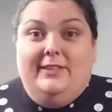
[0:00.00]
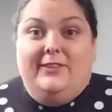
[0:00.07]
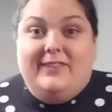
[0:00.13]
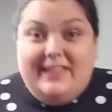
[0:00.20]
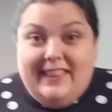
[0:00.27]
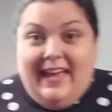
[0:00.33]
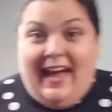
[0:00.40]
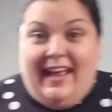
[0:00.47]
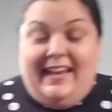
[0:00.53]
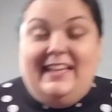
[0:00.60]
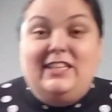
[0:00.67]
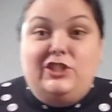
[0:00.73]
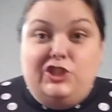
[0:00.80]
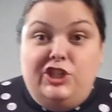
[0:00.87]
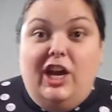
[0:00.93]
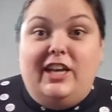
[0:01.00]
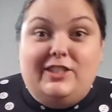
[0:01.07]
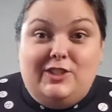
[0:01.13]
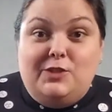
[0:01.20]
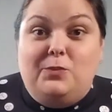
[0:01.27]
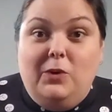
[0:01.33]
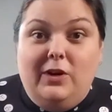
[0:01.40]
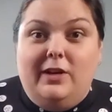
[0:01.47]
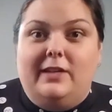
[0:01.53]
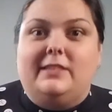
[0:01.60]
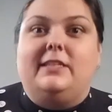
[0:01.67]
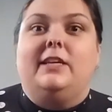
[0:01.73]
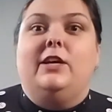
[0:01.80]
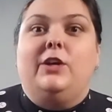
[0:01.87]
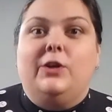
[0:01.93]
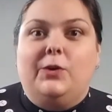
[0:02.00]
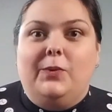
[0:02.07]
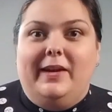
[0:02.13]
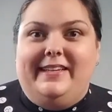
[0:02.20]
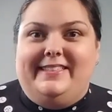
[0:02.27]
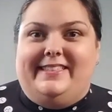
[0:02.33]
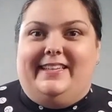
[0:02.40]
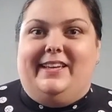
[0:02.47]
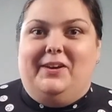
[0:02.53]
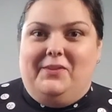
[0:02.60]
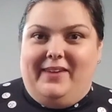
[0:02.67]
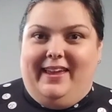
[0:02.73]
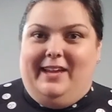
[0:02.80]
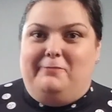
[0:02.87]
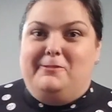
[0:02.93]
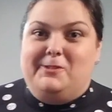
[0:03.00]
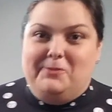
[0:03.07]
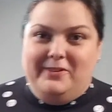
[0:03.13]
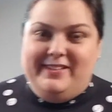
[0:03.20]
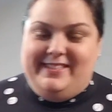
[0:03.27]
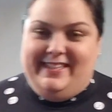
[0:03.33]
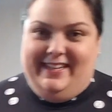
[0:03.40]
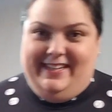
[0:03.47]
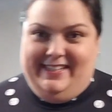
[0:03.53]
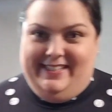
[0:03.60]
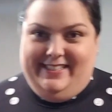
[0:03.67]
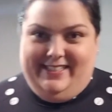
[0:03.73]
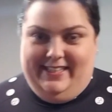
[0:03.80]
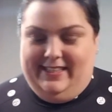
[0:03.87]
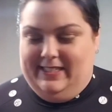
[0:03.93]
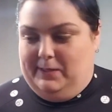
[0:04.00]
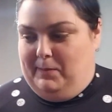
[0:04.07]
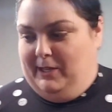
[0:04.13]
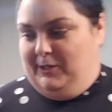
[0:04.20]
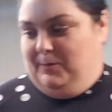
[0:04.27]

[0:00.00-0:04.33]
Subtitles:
Look at that. It just worked. Crazy. Okay, I'm super excited to see these